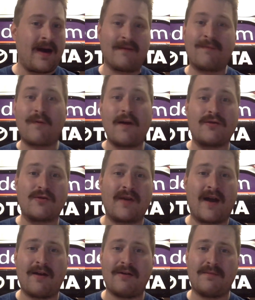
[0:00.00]
had fresher
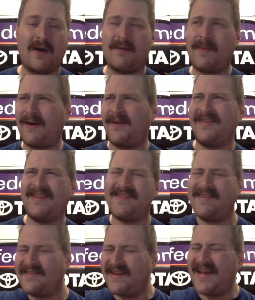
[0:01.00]
tires by about, I think
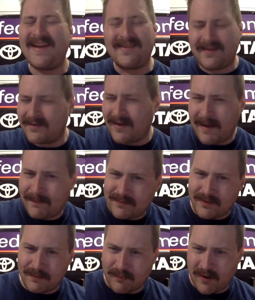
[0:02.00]
they said 18 laps
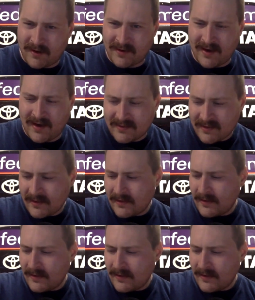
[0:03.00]
on the broadcast.